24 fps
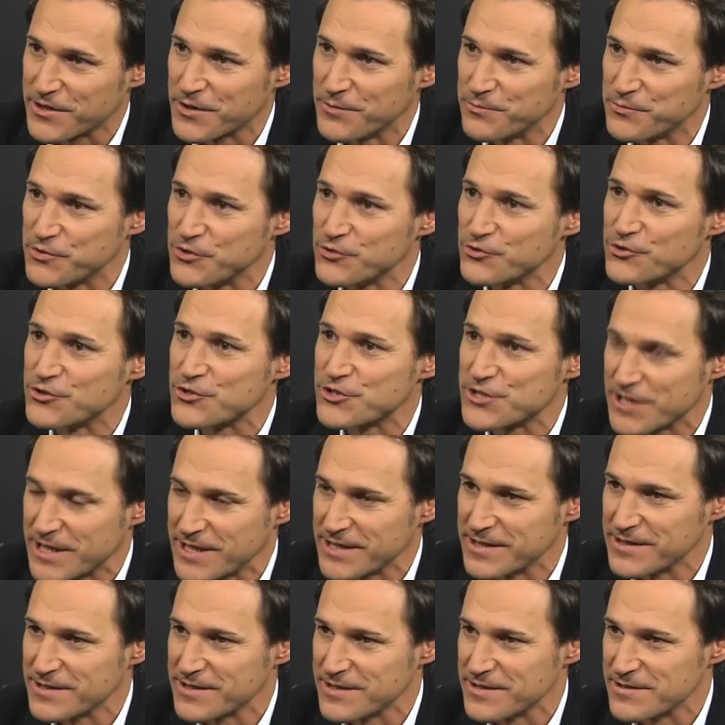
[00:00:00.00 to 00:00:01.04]
computer
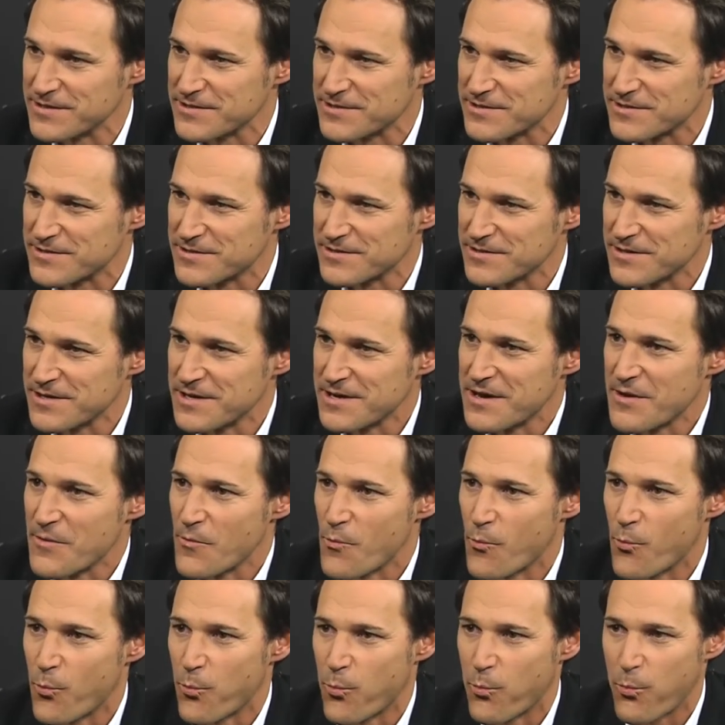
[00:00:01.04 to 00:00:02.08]
scientist.
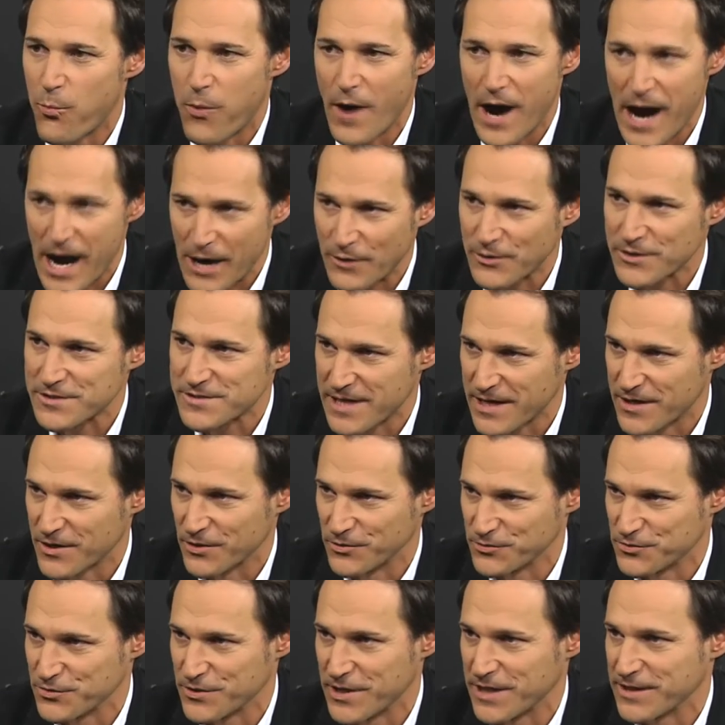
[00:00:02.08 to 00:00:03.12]
How does that
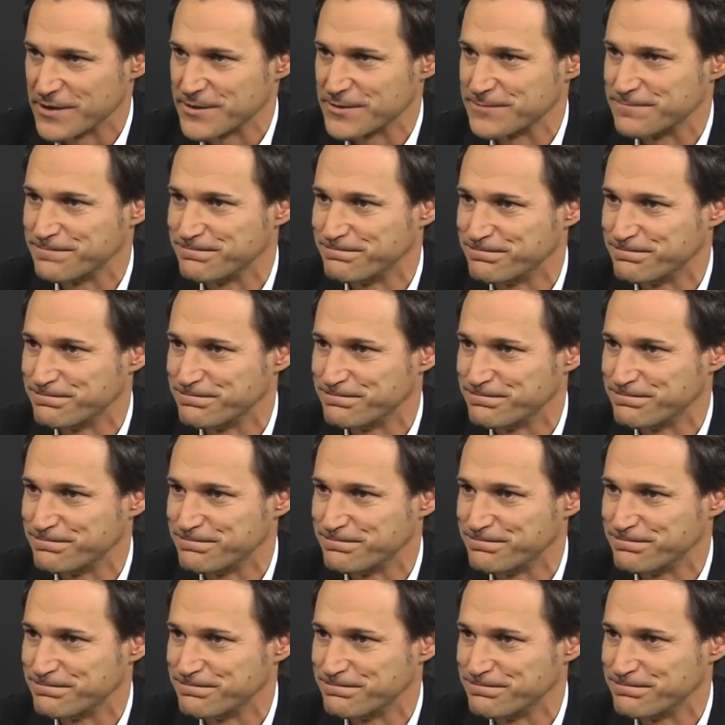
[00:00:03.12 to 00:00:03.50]
go together?